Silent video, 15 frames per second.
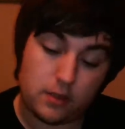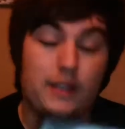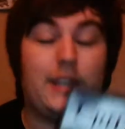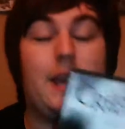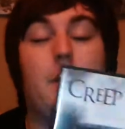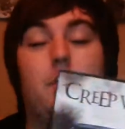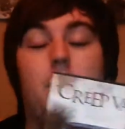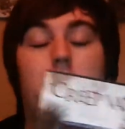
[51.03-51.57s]

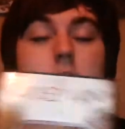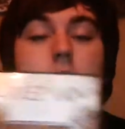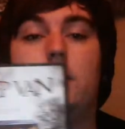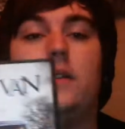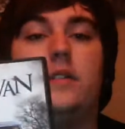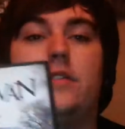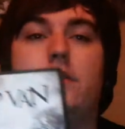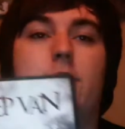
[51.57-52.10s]
Campbell.
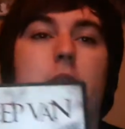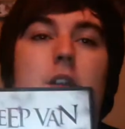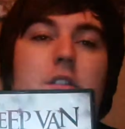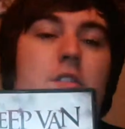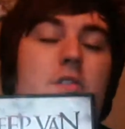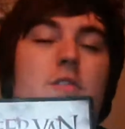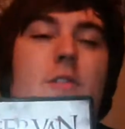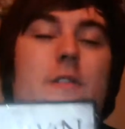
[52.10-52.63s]
I
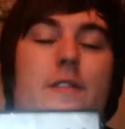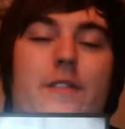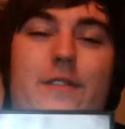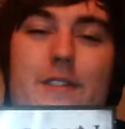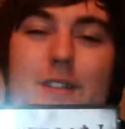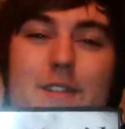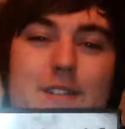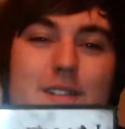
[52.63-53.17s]
should know this
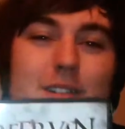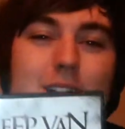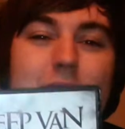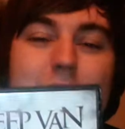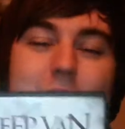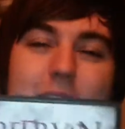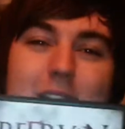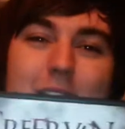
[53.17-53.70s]
really, shouldn't
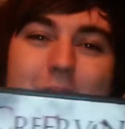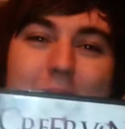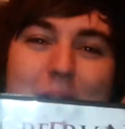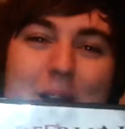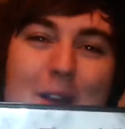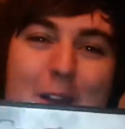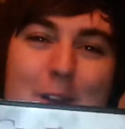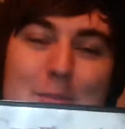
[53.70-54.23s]

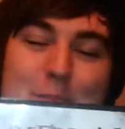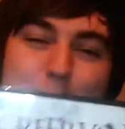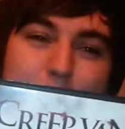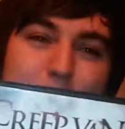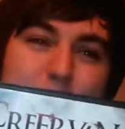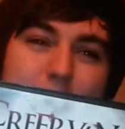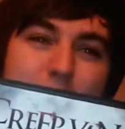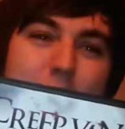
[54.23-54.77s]
I?
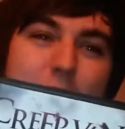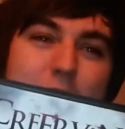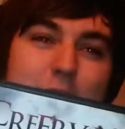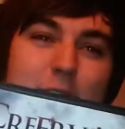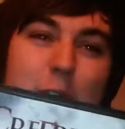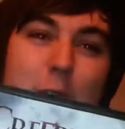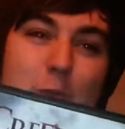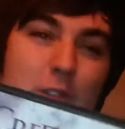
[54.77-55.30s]
He's kind of like a
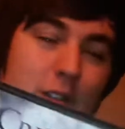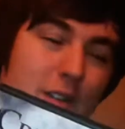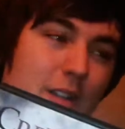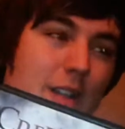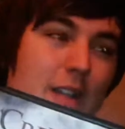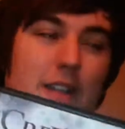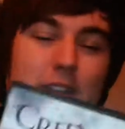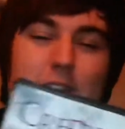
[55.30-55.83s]
loser.
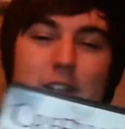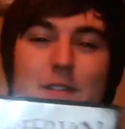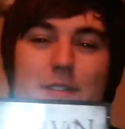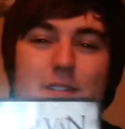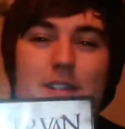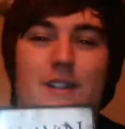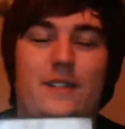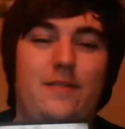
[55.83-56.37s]
Like, you know,
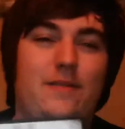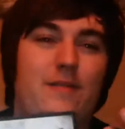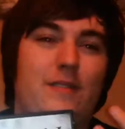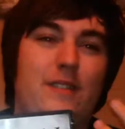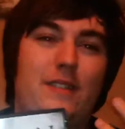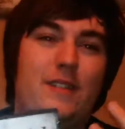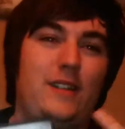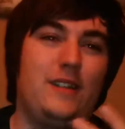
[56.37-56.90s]

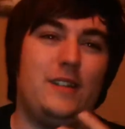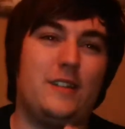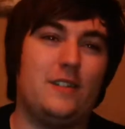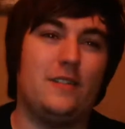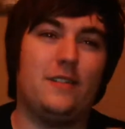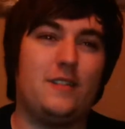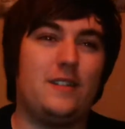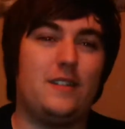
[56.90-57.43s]
he
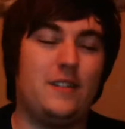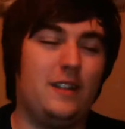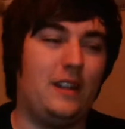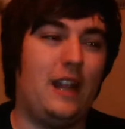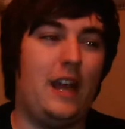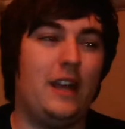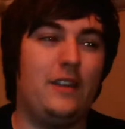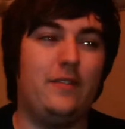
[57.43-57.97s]
sucks at
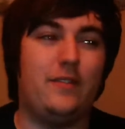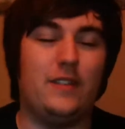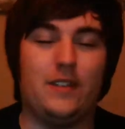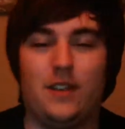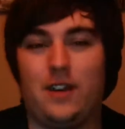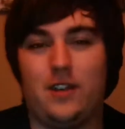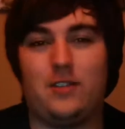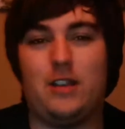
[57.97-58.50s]
life. He's
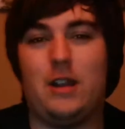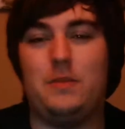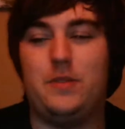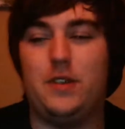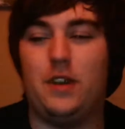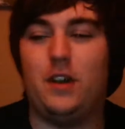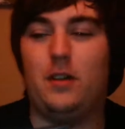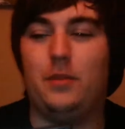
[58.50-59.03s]
got a crap
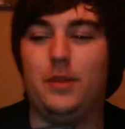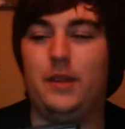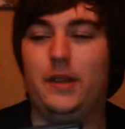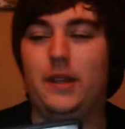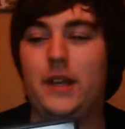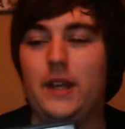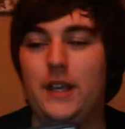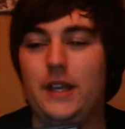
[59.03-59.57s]
job and
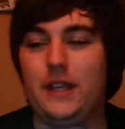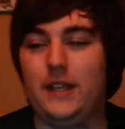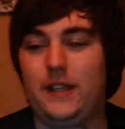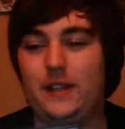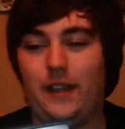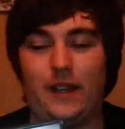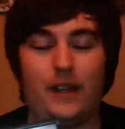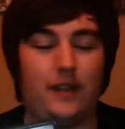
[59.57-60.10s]

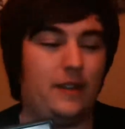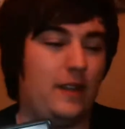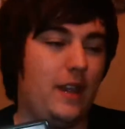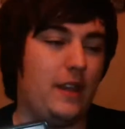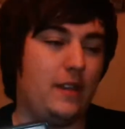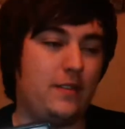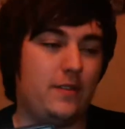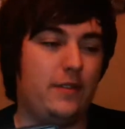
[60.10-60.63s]
he's had a
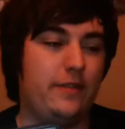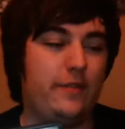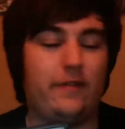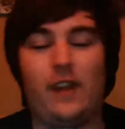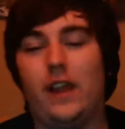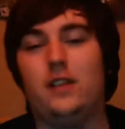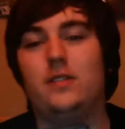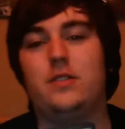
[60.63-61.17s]
history of
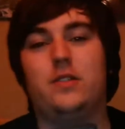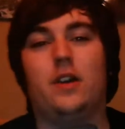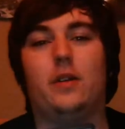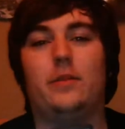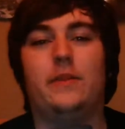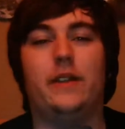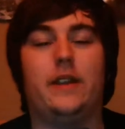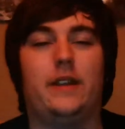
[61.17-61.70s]
failed
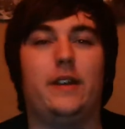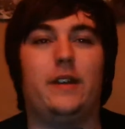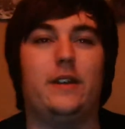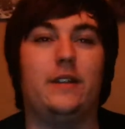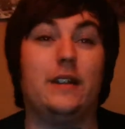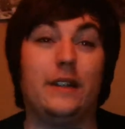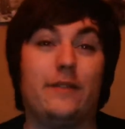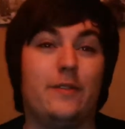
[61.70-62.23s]
jobs, like
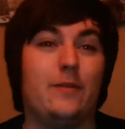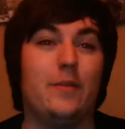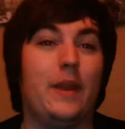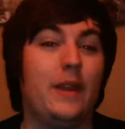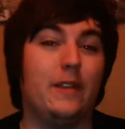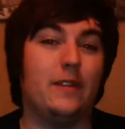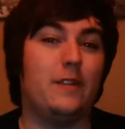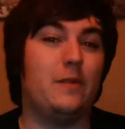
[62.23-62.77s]
delivering
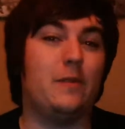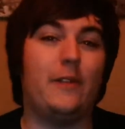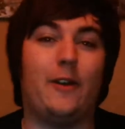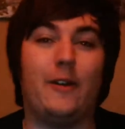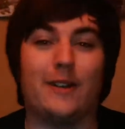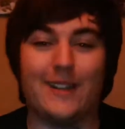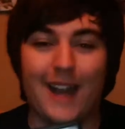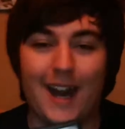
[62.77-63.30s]
pizzas
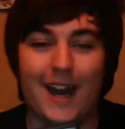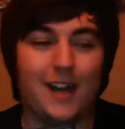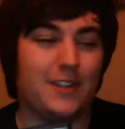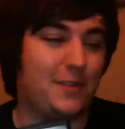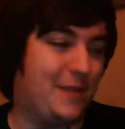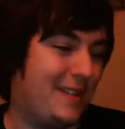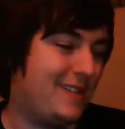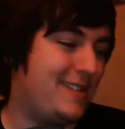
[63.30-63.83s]
without a car, so we had to